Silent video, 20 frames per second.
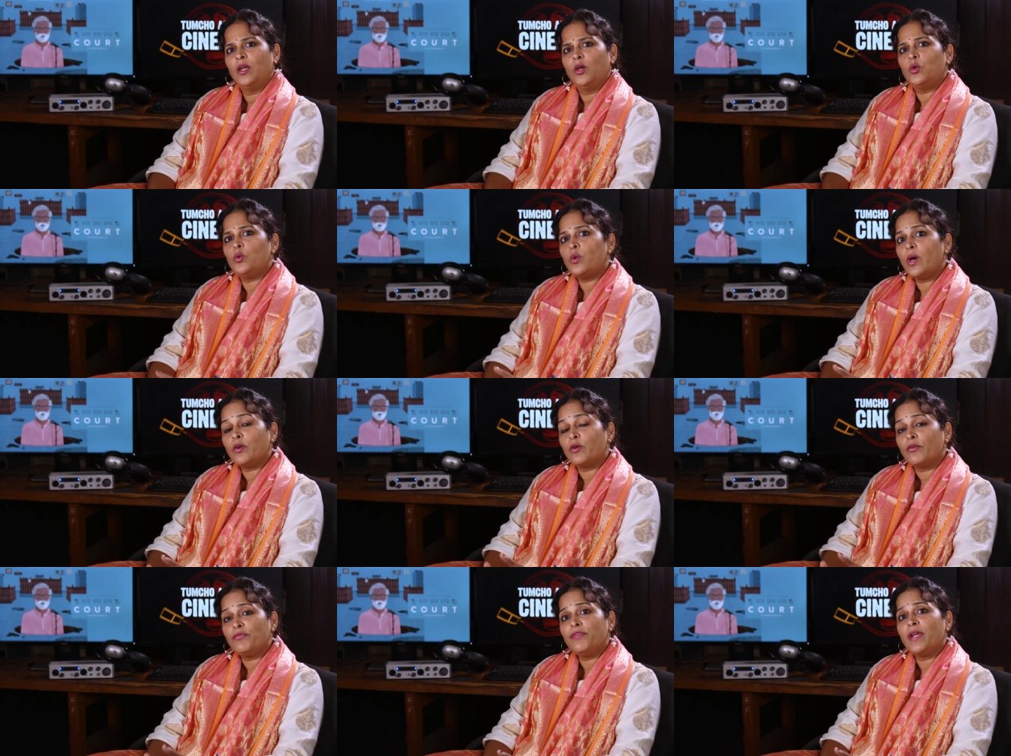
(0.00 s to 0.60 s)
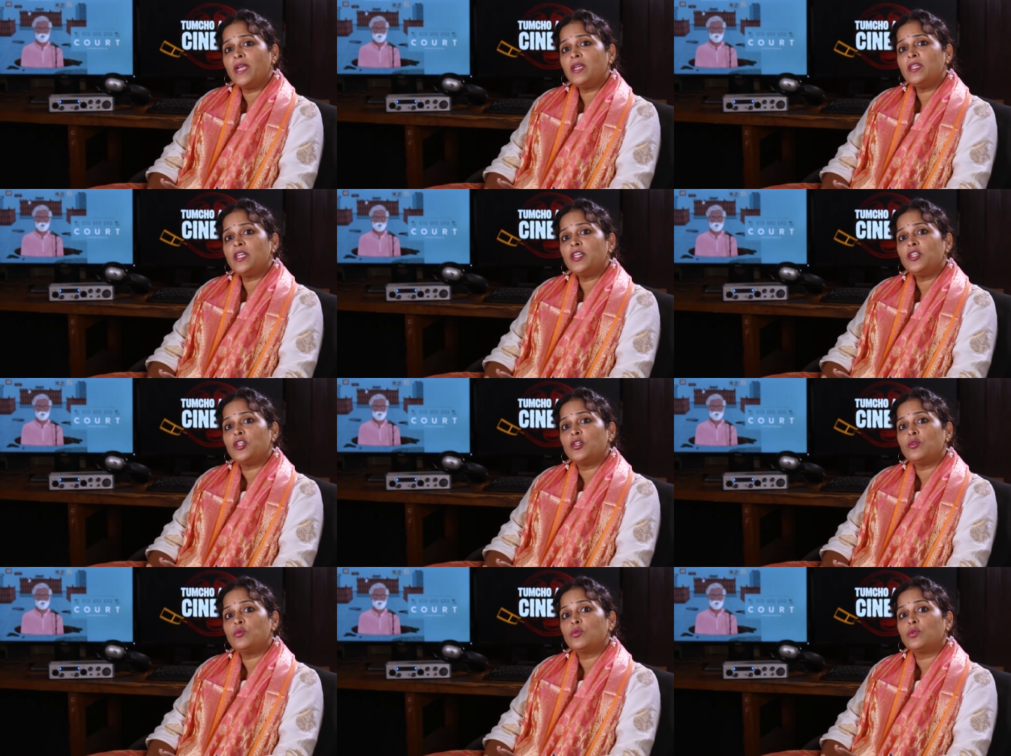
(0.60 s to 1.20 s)
who are
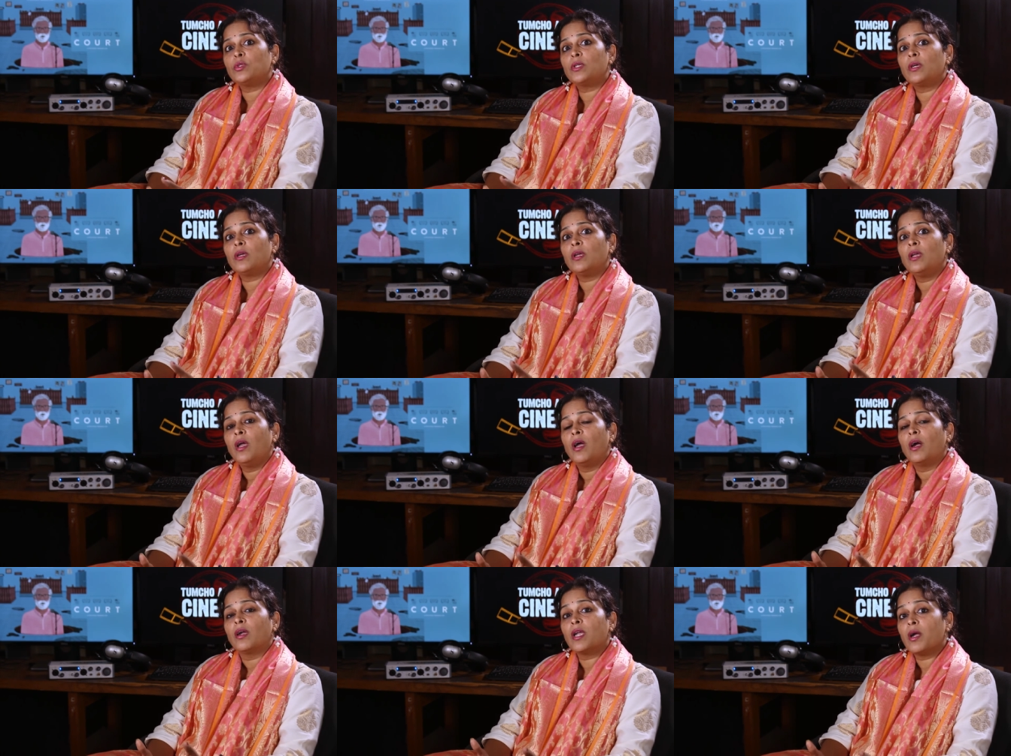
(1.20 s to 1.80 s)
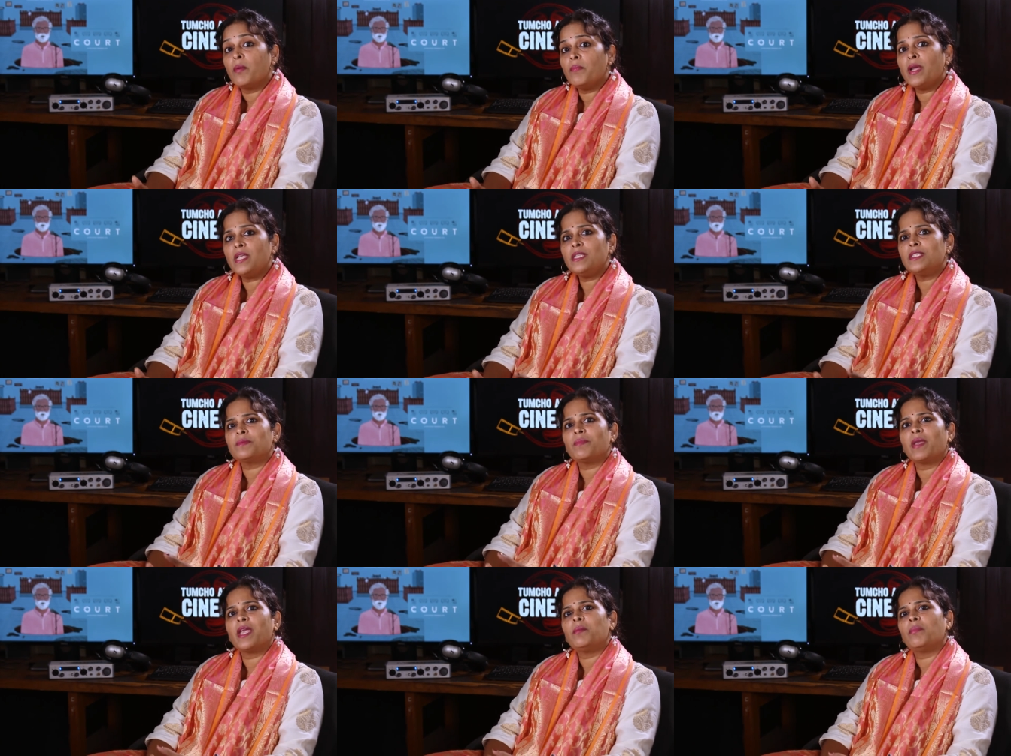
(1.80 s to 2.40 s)
offended due to the
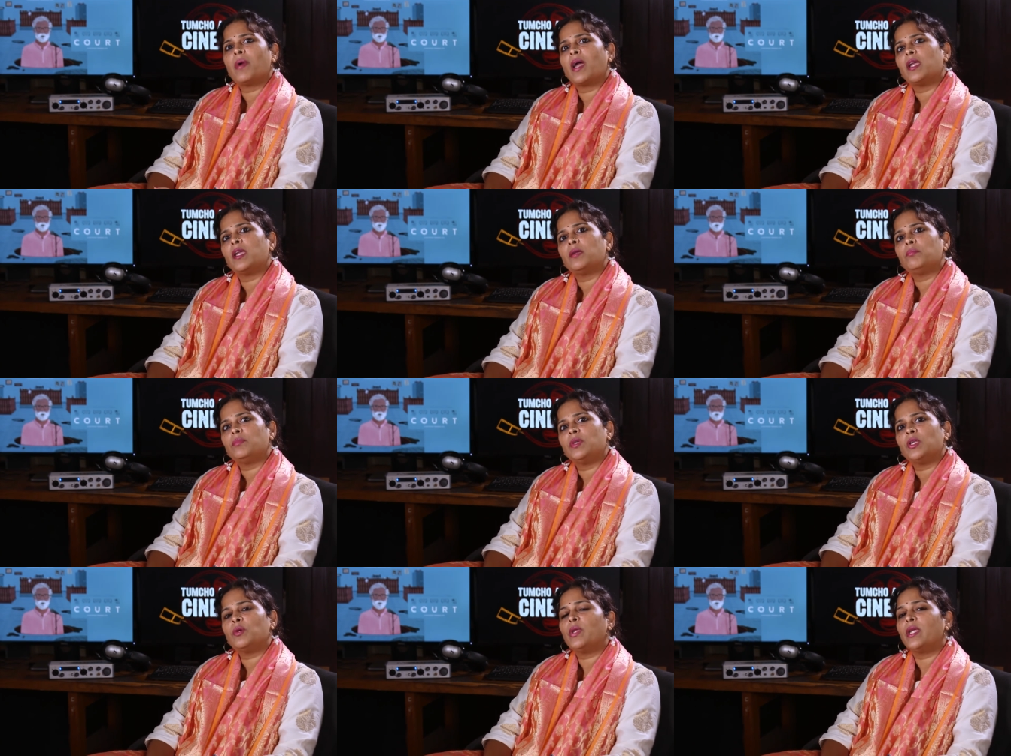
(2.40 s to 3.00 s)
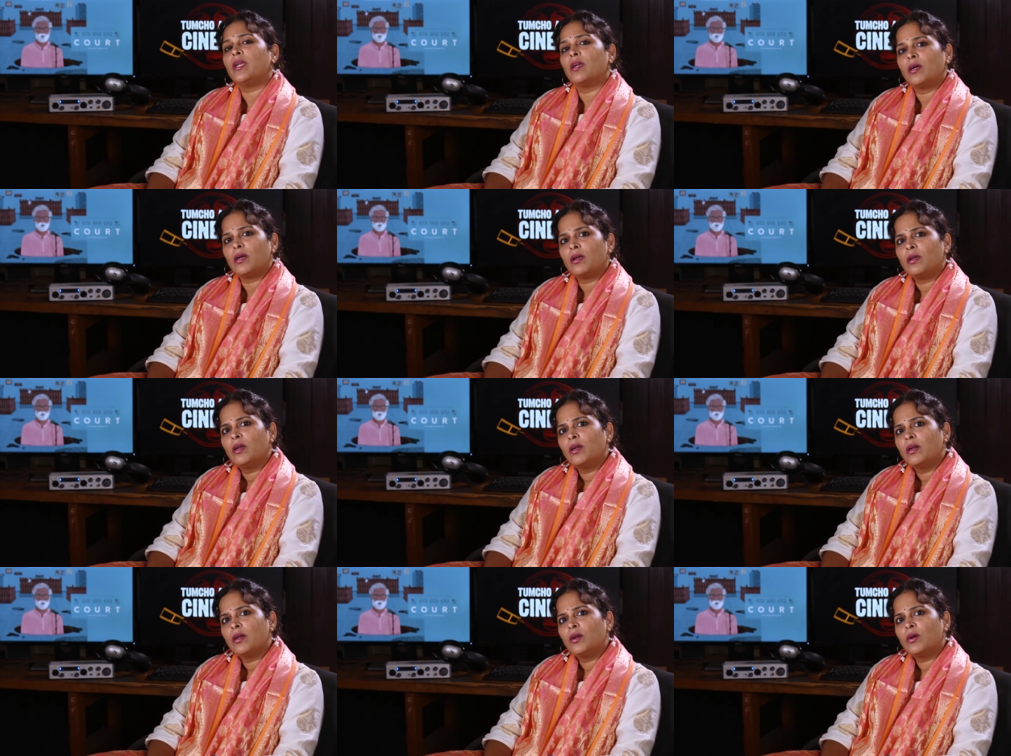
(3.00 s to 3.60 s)
comments made by him during a
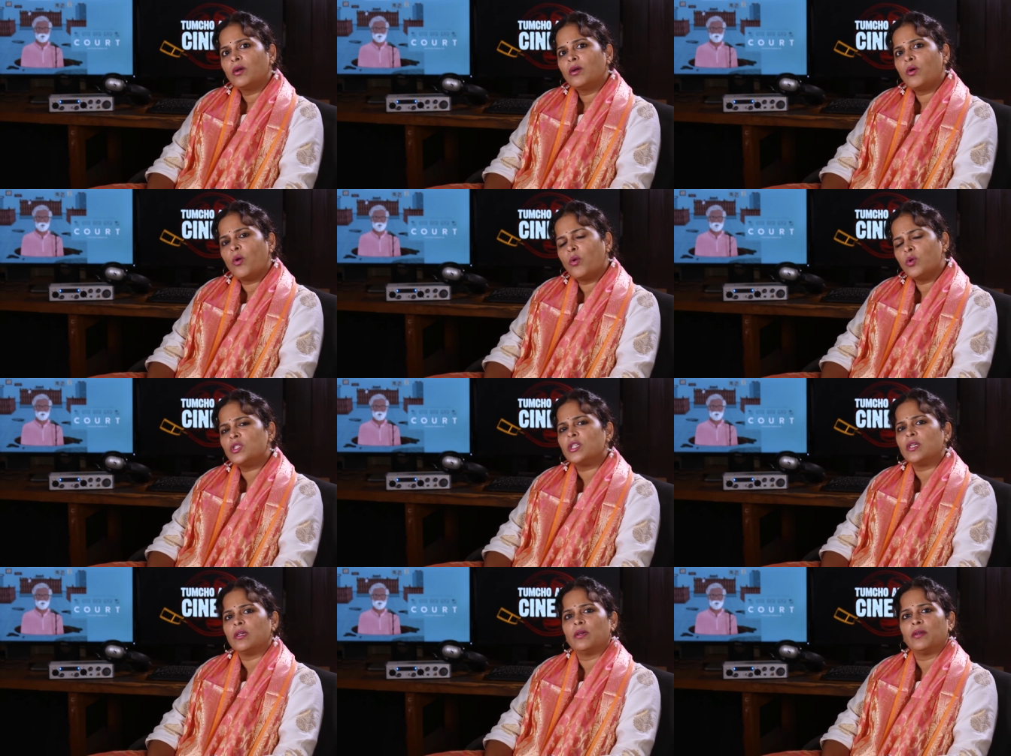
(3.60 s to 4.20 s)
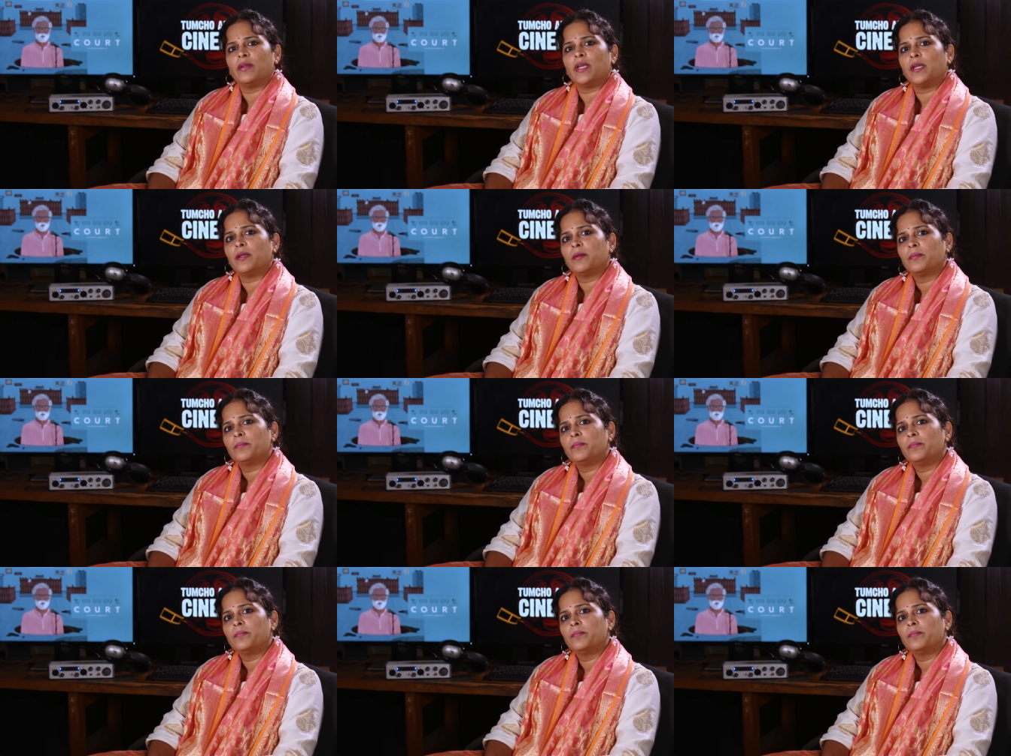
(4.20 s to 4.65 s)
court hearing.